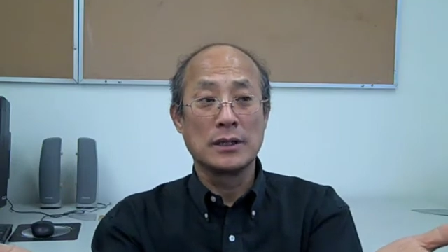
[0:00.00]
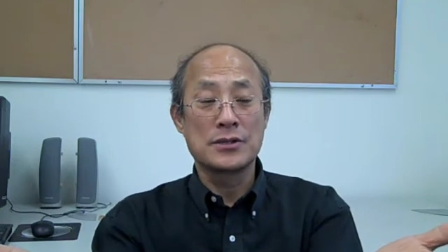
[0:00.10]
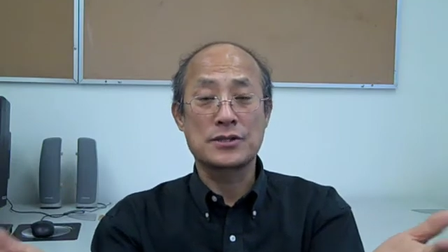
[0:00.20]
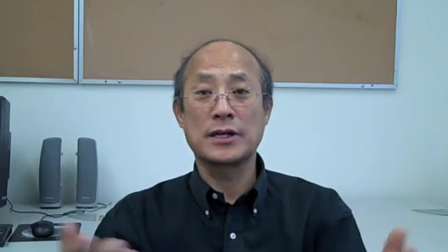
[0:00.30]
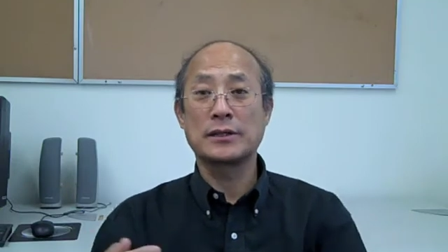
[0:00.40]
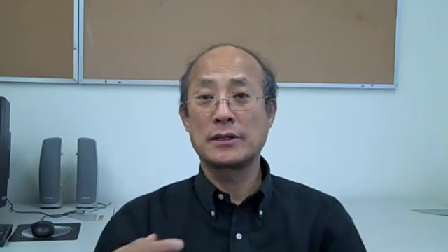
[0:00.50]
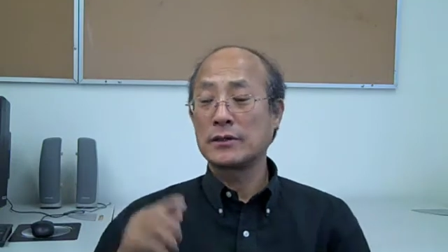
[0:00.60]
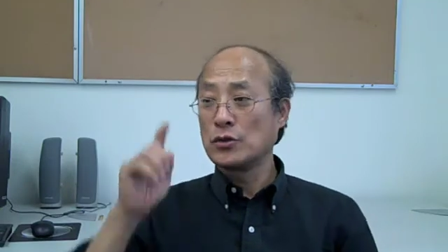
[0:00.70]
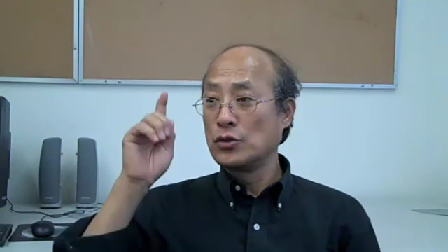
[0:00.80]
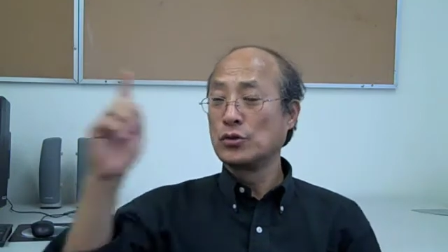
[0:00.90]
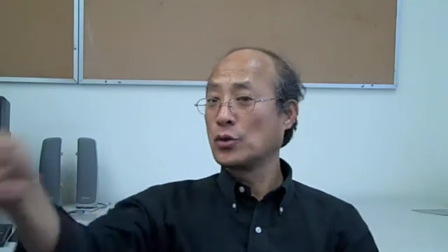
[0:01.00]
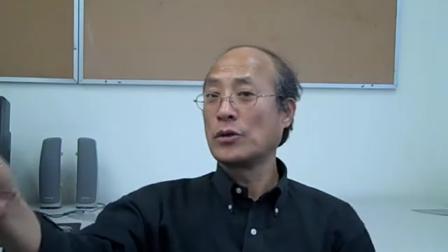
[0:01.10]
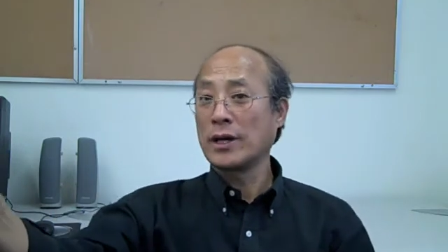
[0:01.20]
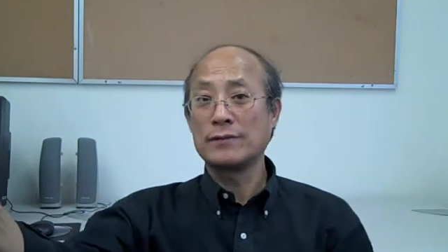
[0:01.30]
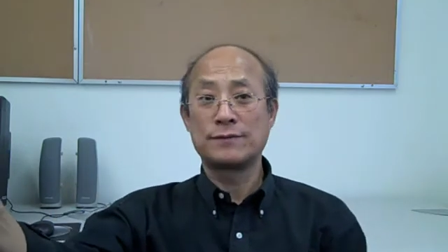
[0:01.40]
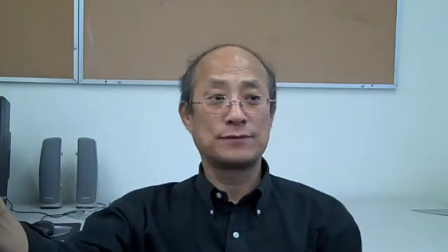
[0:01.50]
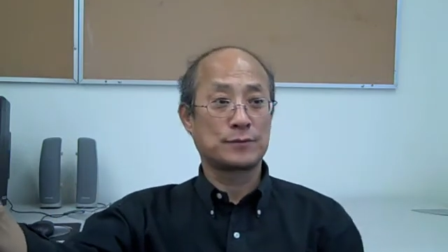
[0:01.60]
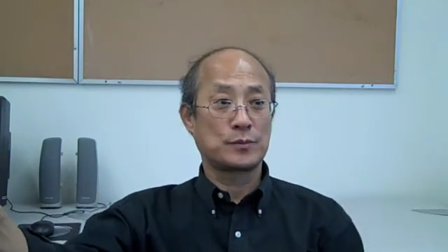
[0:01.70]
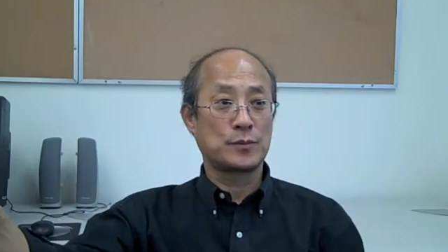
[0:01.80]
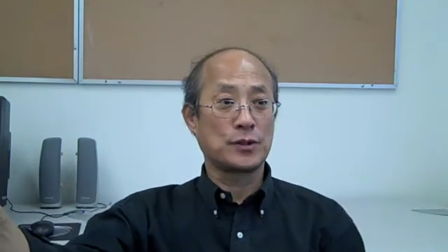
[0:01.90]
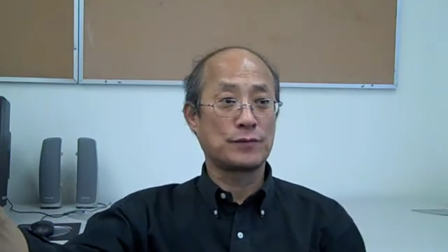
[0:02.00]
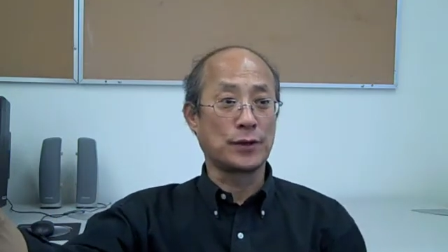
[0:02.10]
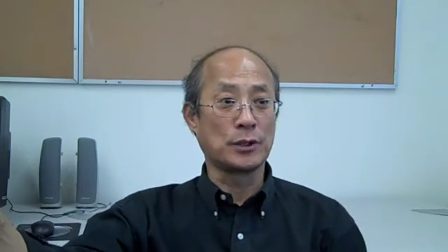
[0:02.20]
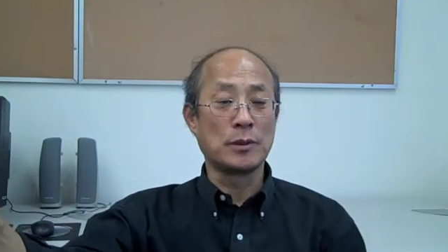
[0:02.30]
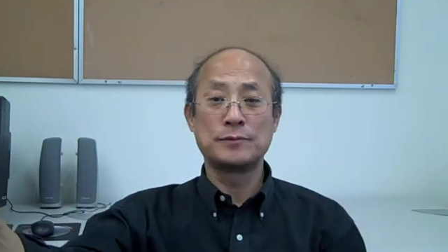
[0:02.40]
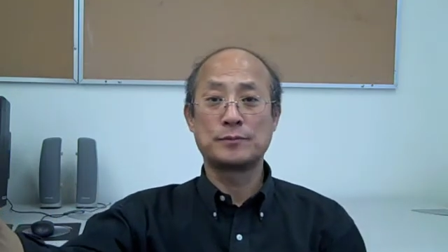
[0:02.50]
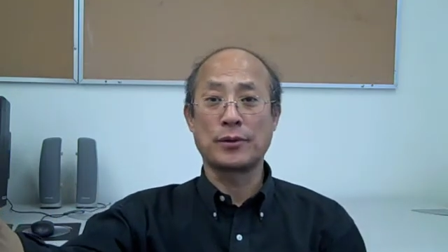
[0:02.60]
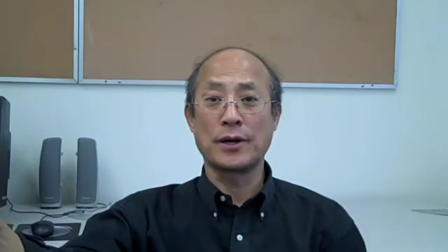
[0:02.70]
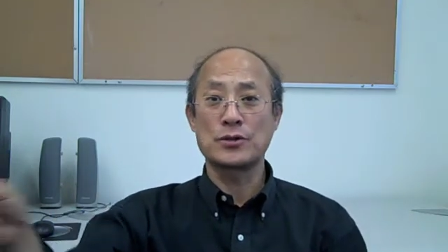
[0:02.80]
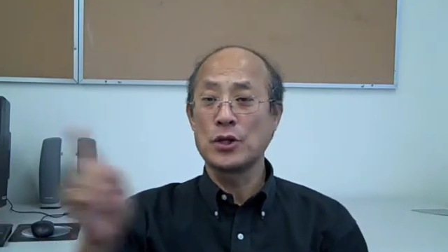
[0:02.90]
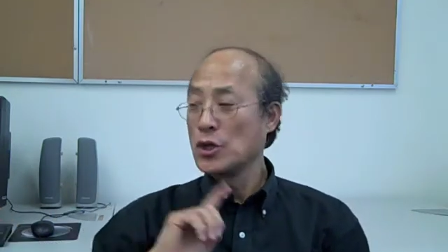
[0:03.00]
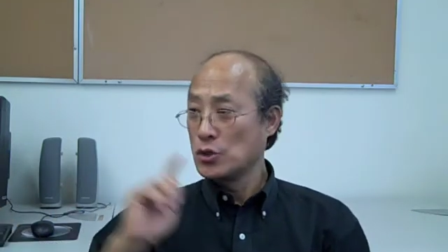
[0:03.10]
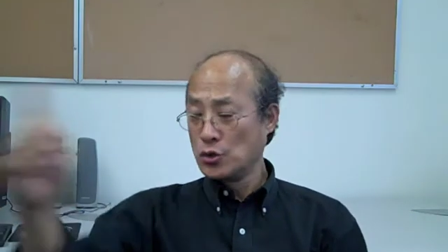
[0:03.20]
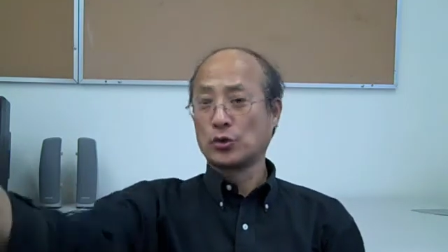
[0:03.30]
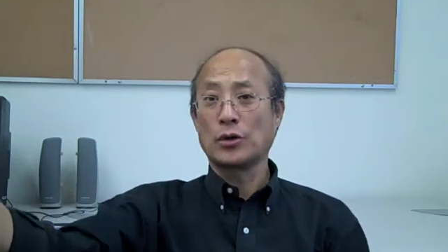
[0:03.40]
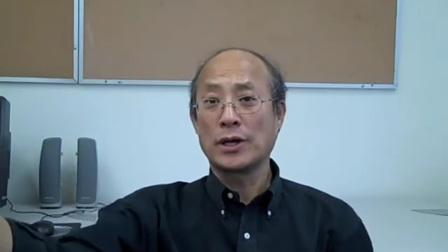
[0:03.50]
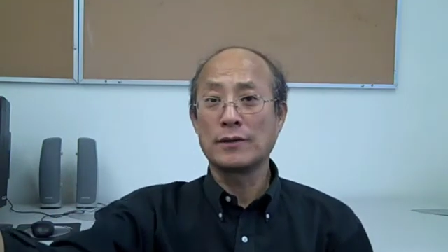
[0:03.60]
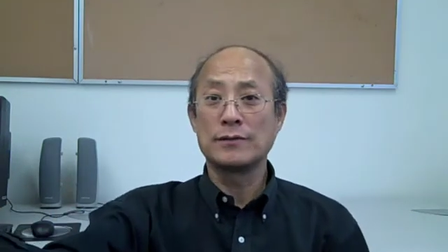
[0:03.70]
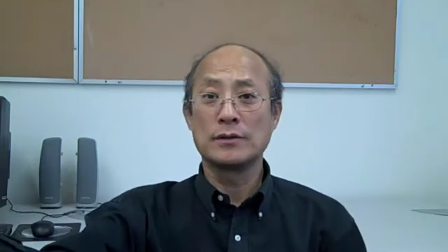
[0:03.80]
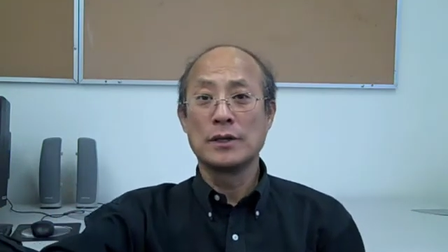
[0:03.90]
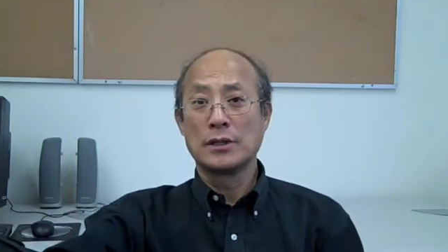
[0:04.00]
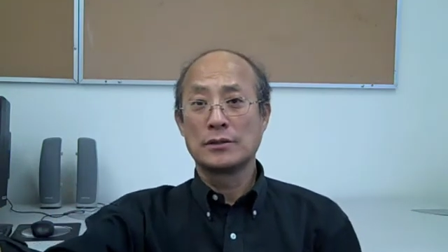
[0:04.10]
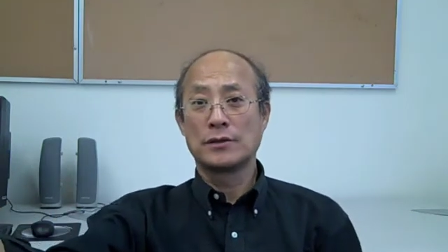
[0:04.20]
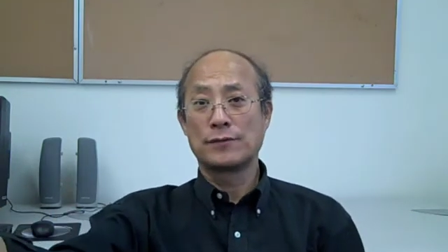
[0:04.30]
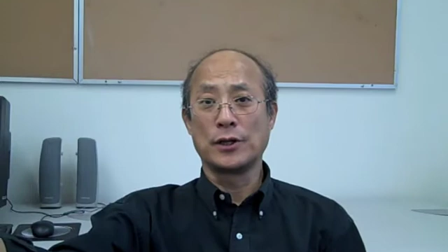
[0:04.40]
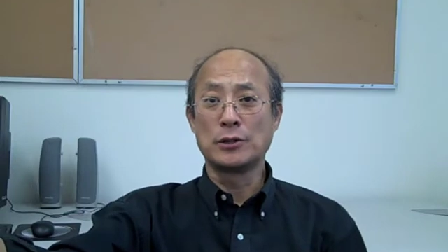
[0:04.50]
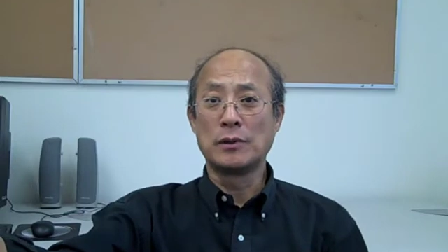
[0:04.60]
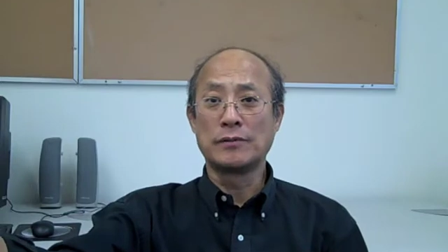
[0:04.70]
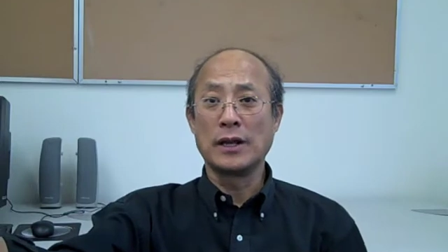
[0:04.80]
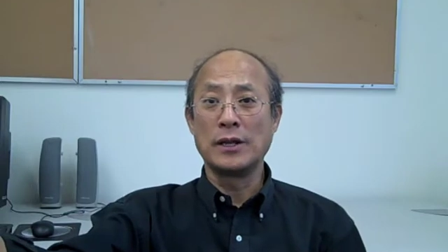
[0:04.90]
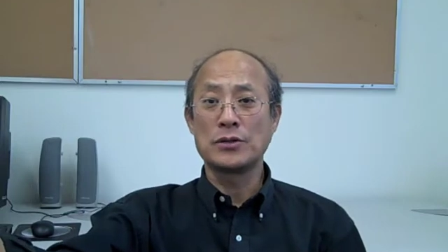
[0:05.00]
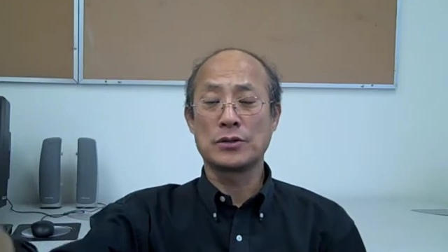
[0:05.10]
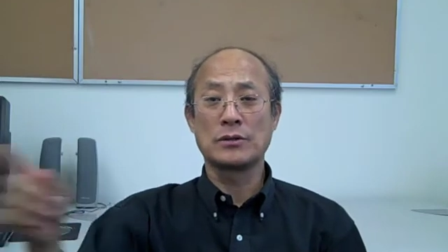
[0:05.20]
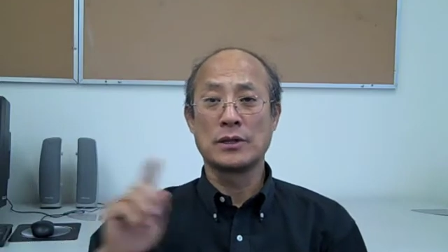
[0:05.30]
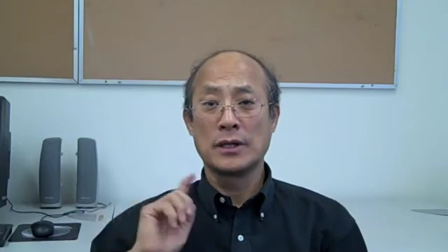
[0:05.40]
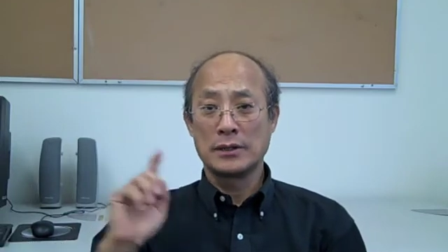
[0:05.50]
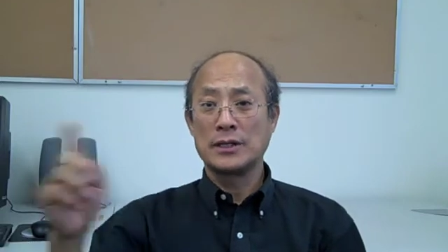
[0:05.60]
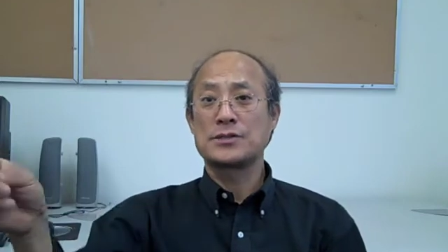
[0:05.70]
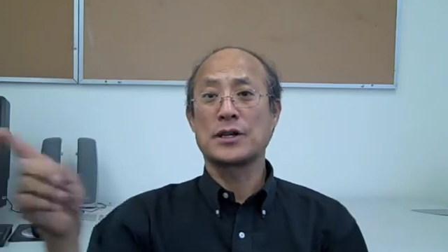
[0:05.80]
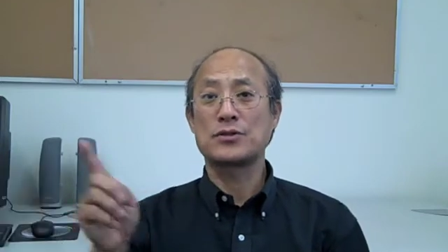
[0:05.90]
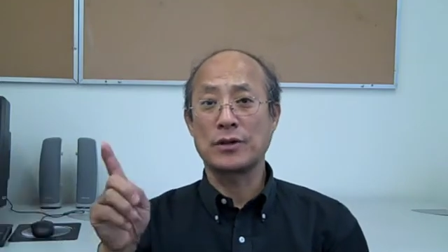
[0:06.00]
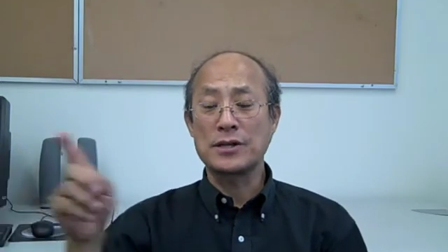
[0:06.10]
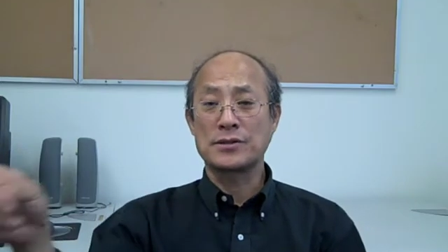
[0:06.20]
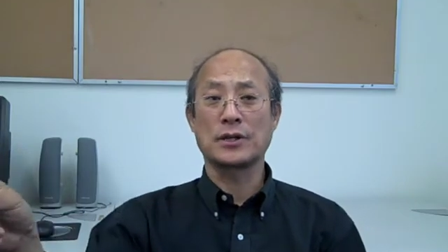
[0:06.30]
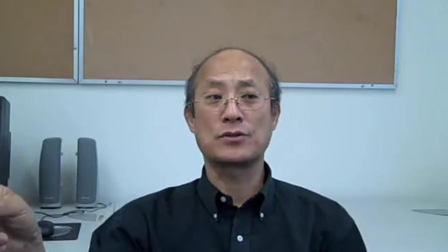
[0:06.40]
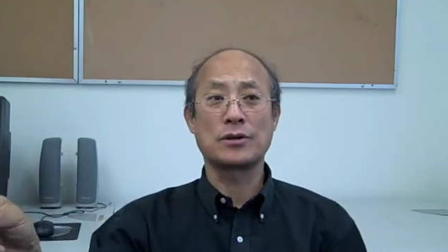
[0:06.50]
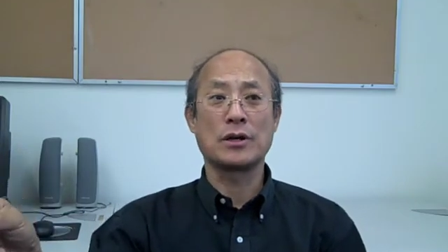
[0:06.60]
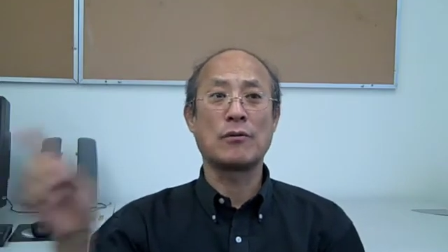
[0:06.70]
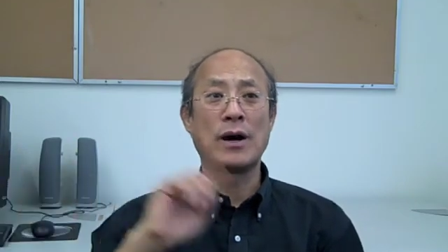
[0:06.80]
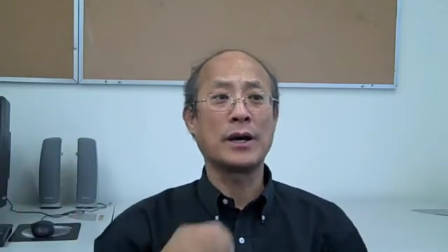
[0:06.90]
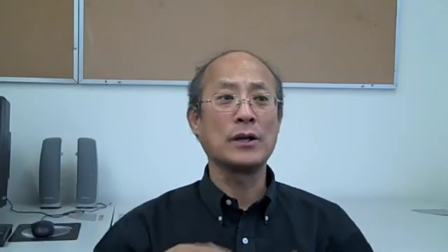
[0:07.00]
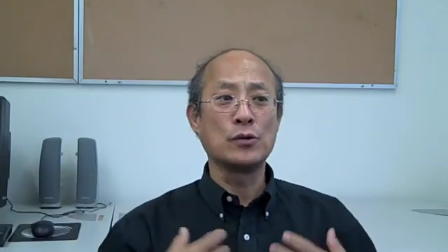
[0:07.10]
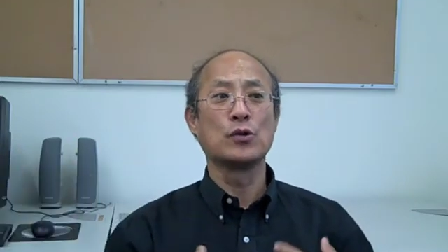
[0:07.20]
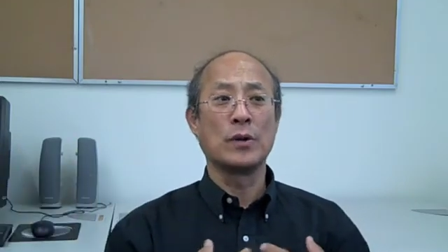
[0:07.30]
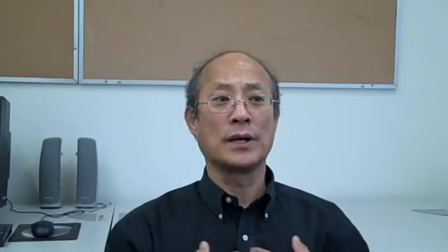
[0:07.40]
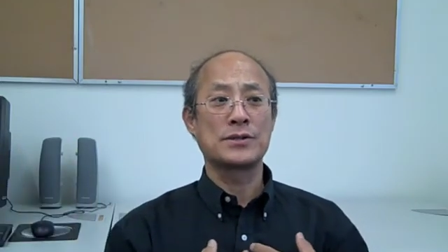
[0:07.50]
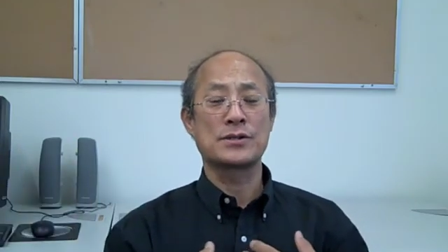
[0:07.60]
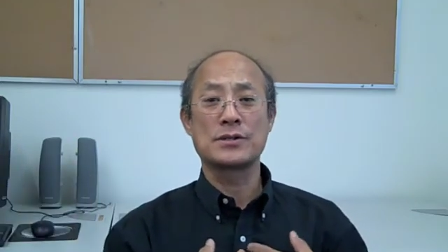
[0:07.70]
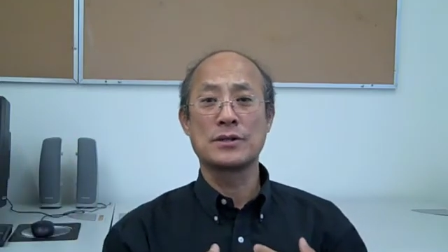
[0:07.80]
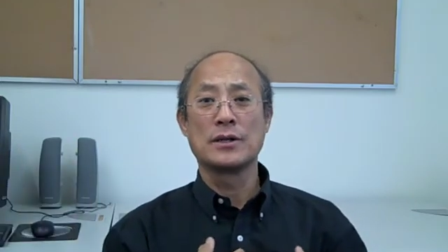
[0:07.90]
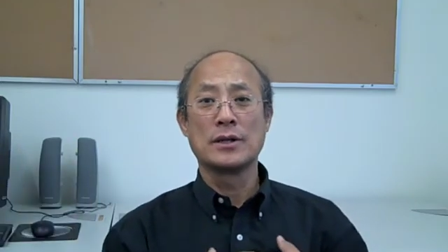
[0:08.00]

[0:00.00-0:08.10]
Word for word: Instead that you don't have freedom of press, you don't have the freedom of religion, etc., etc. While U.S.